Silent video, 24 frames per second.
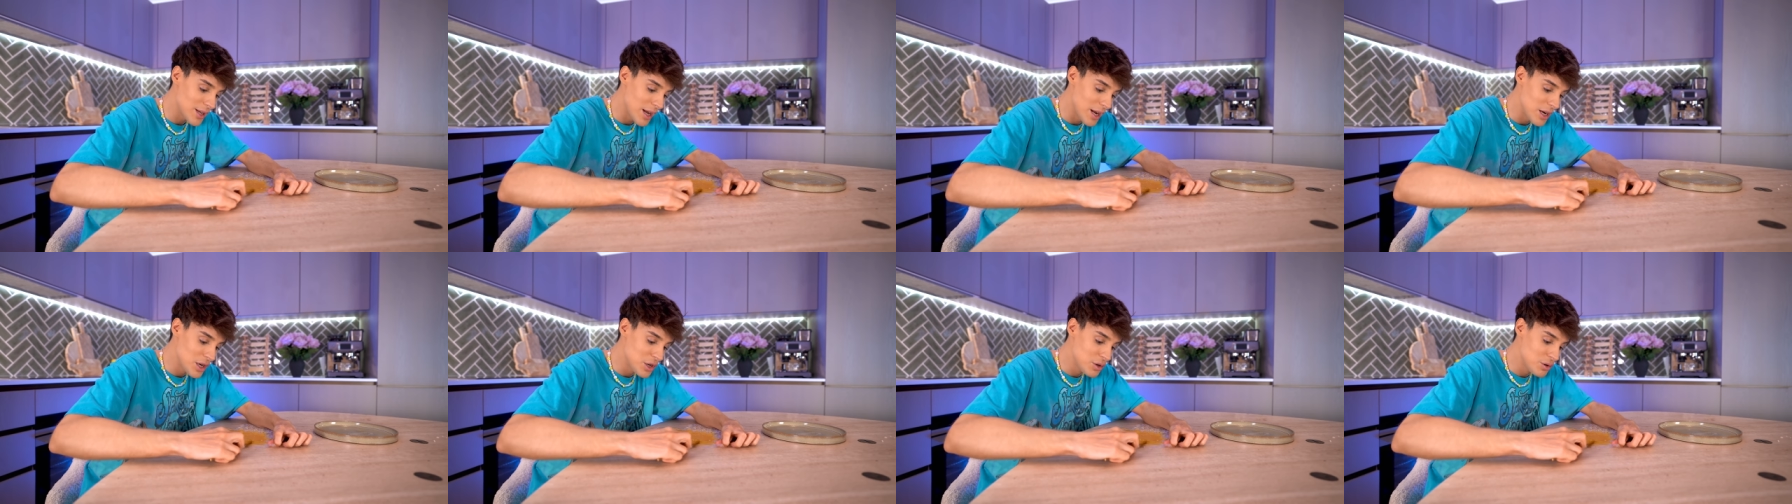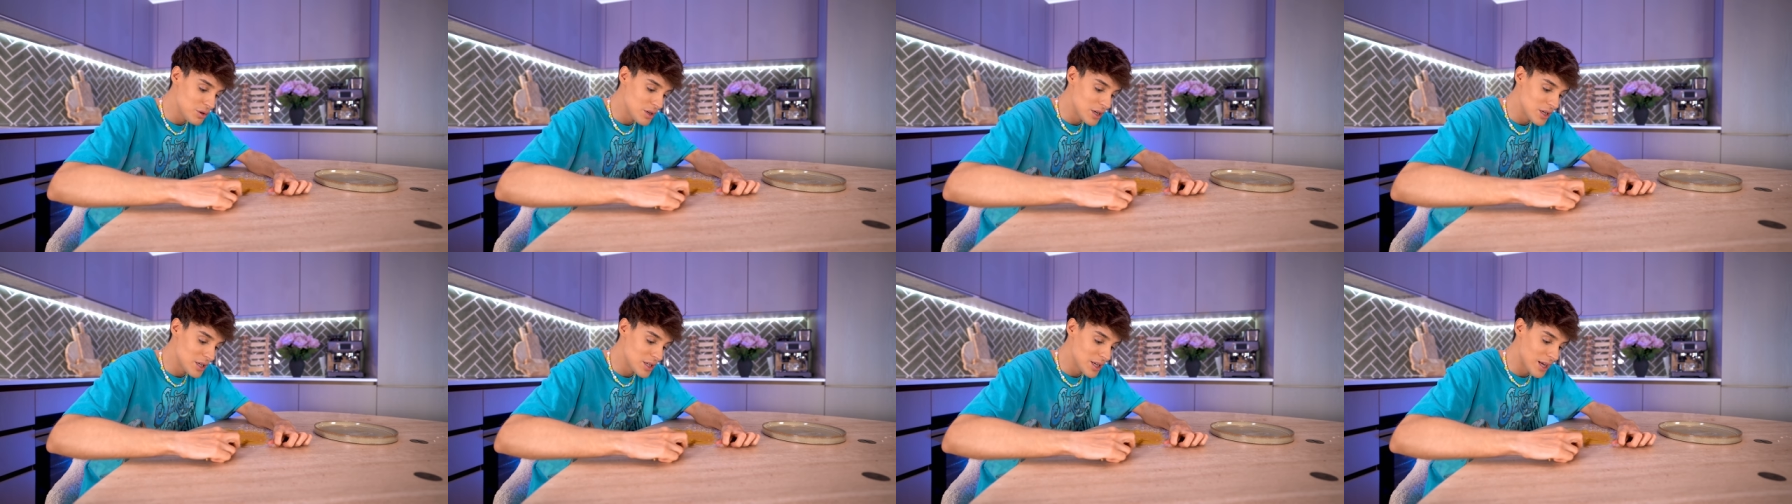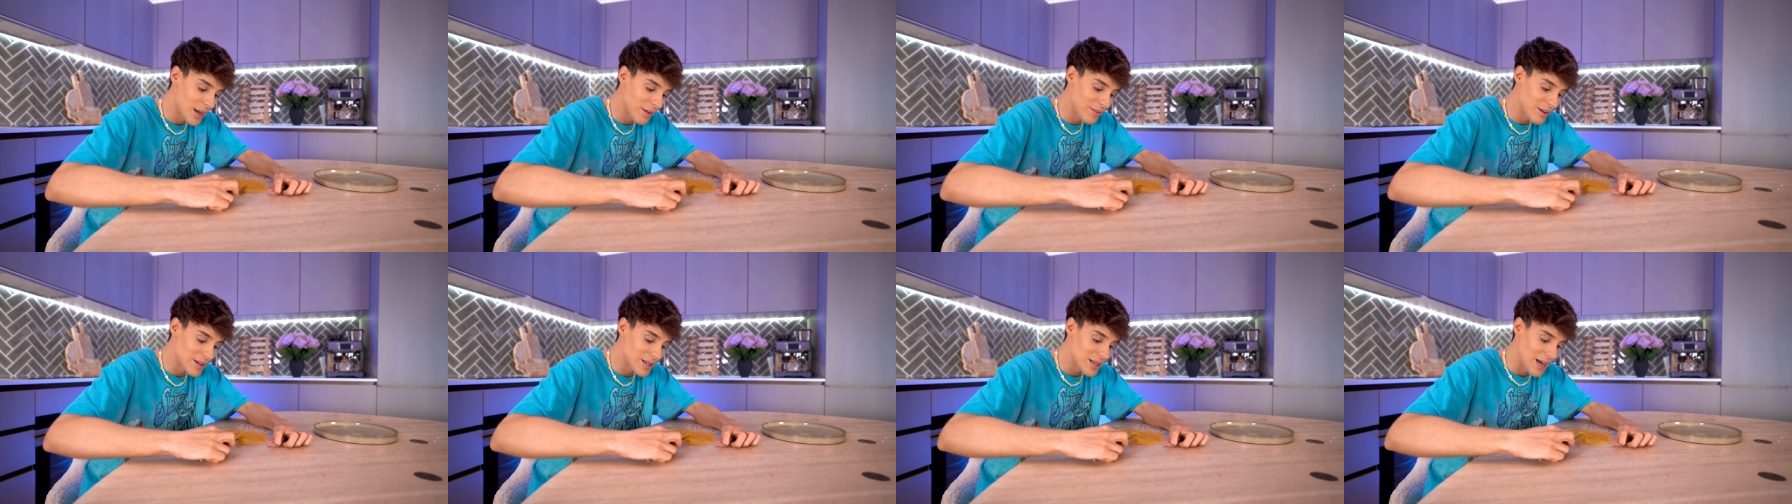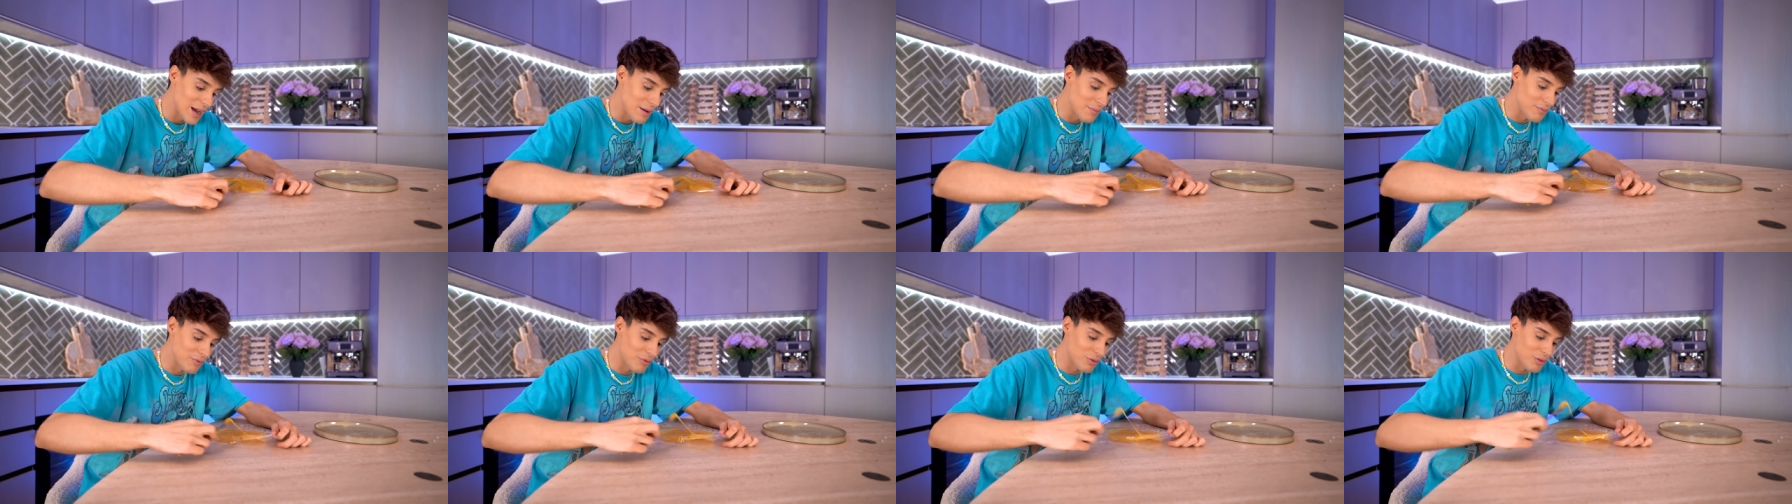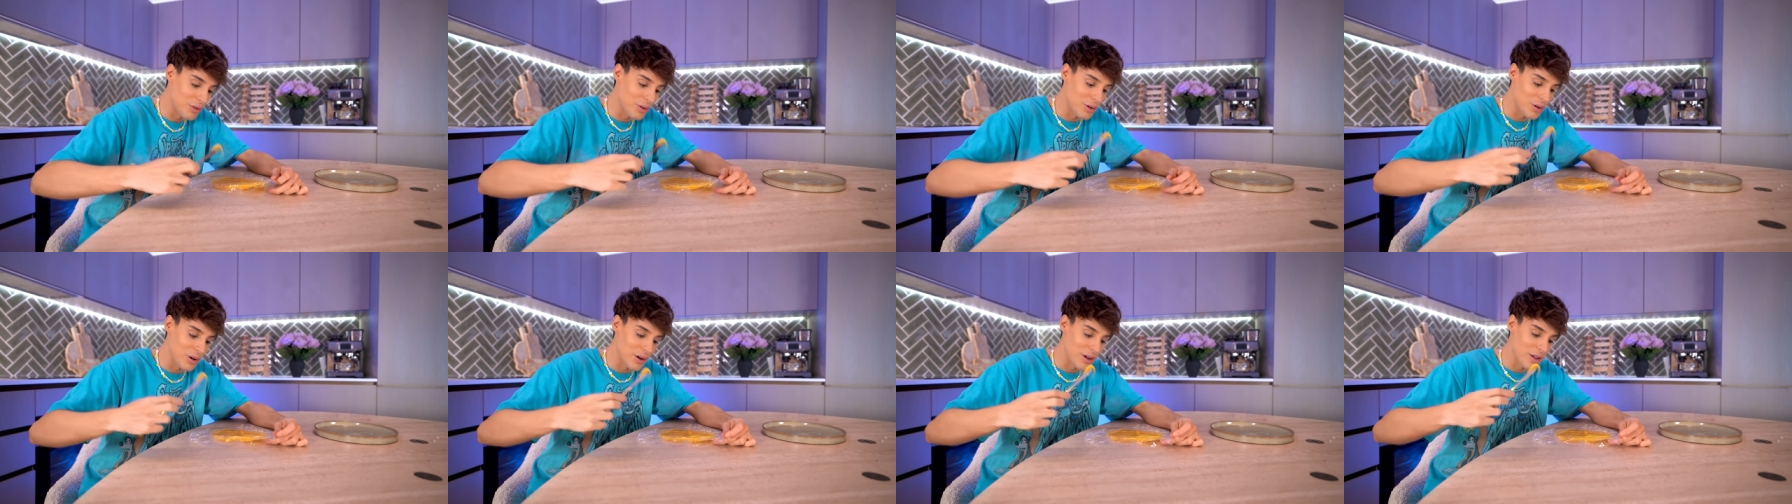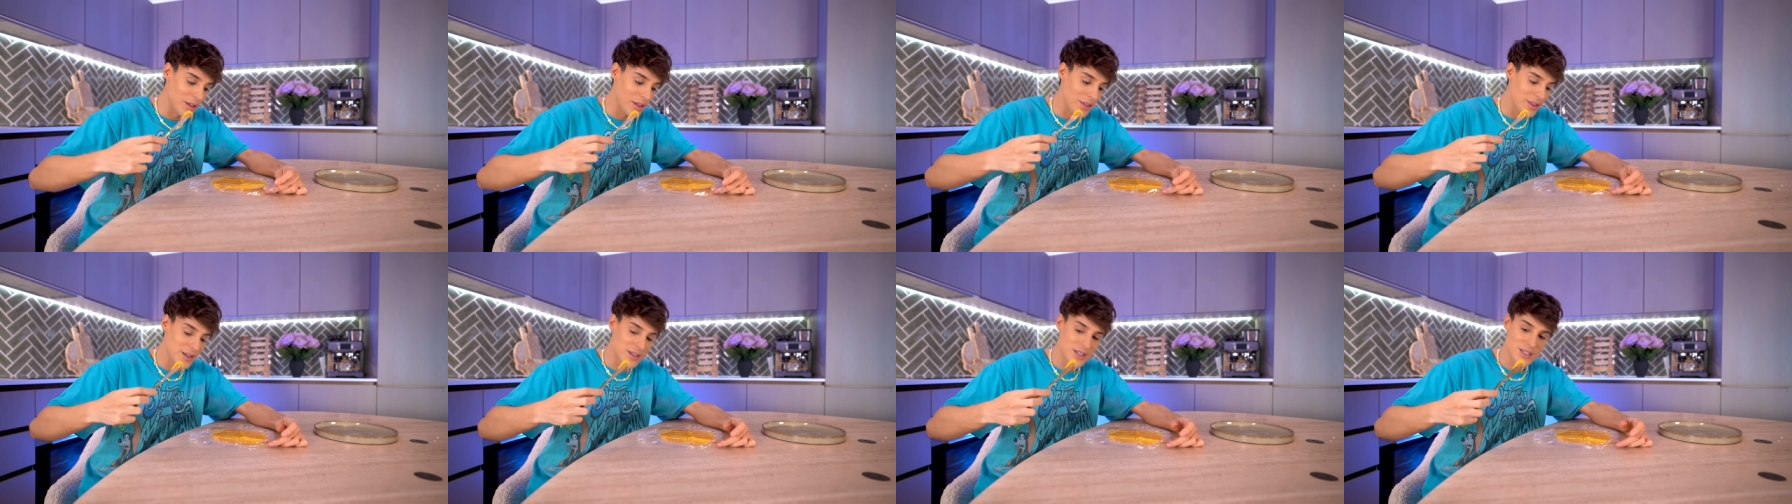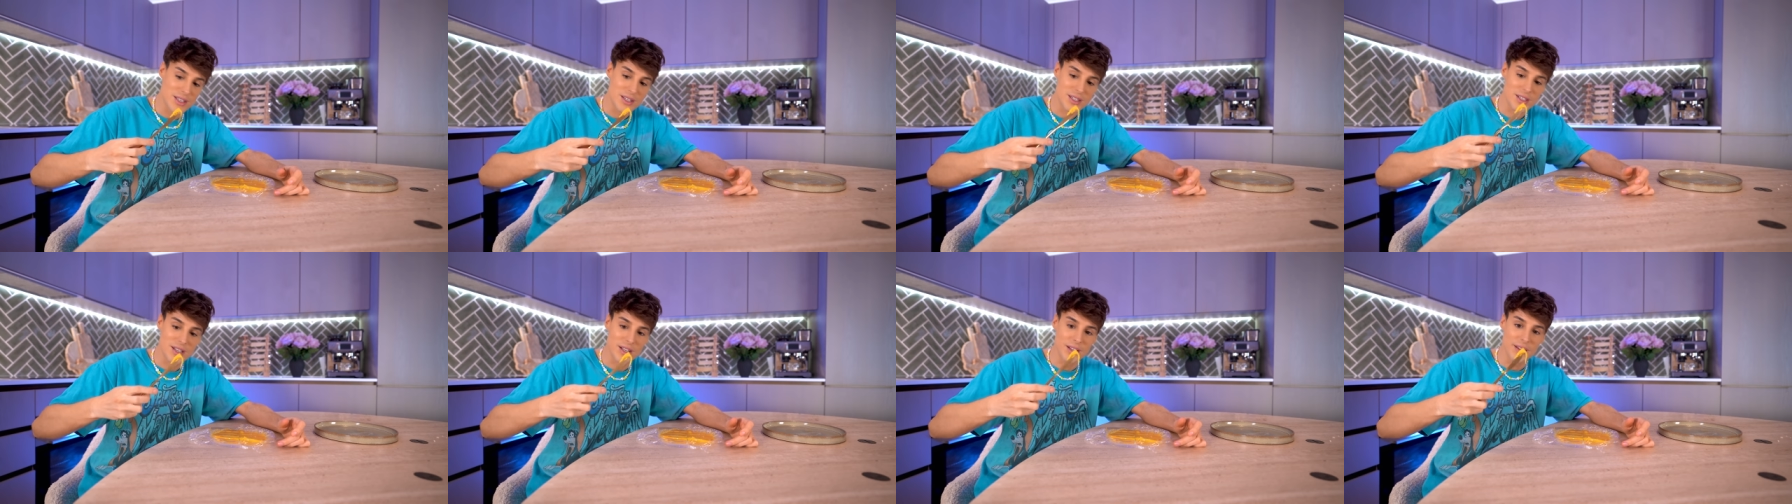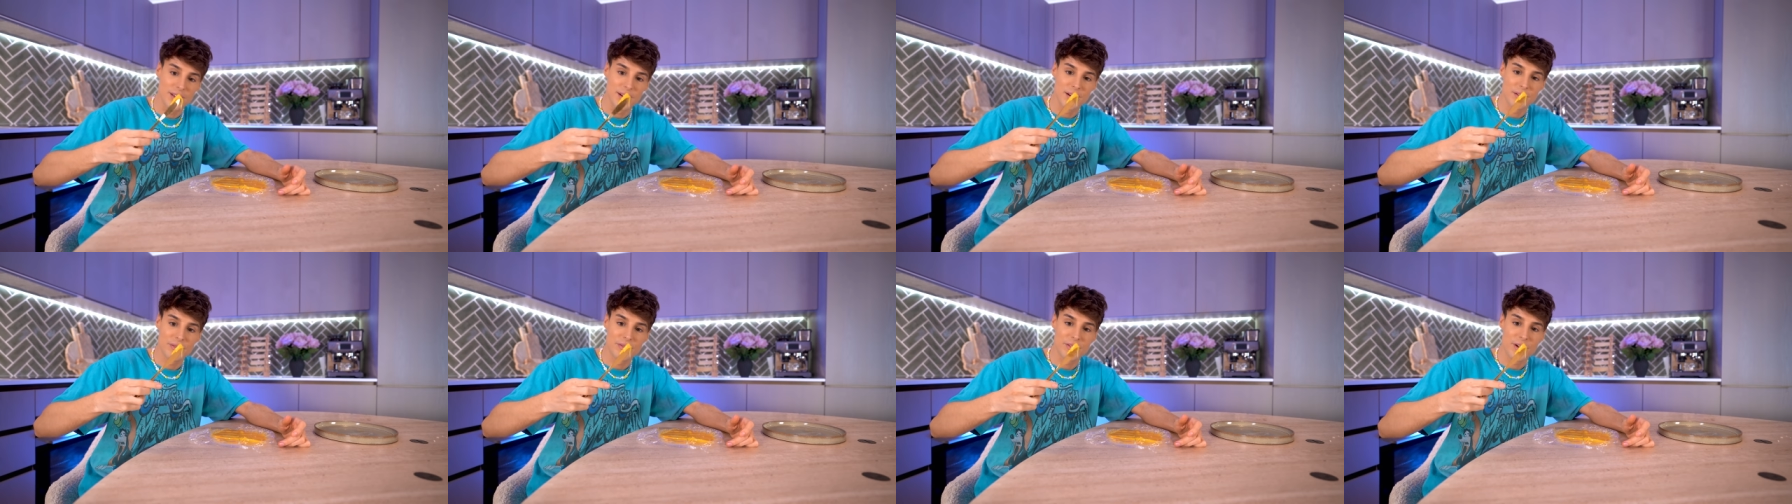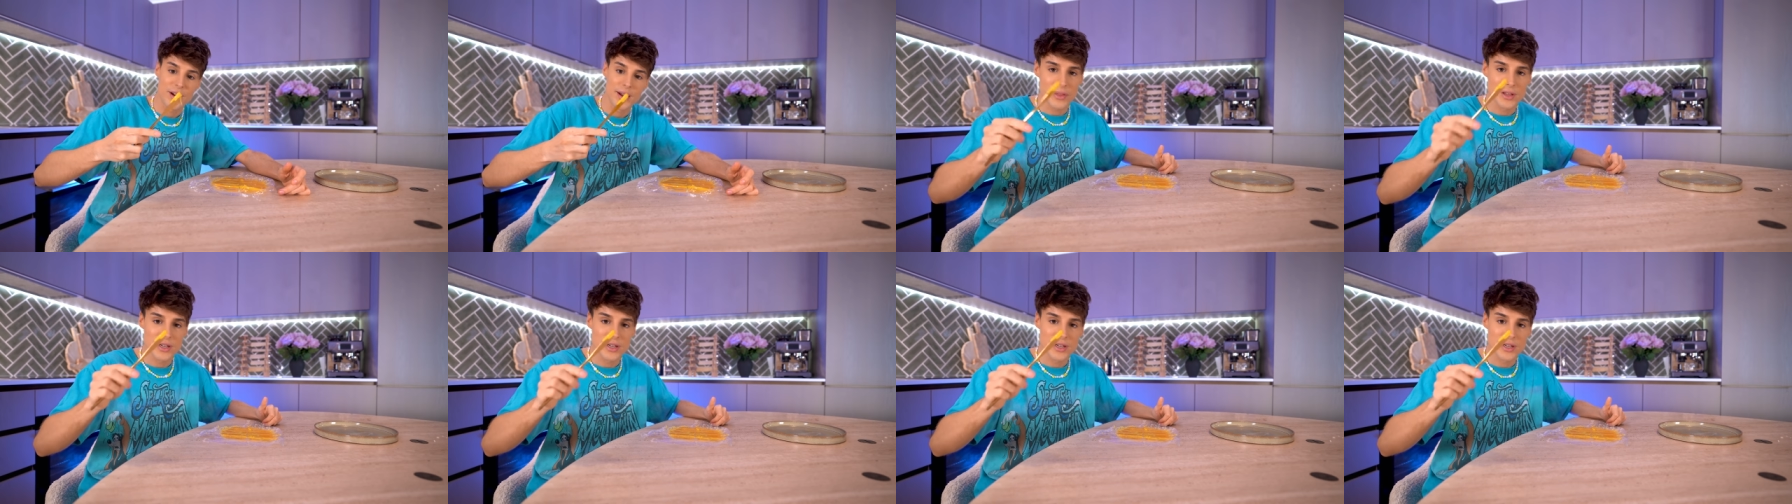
and you need to give it time for this to solidify.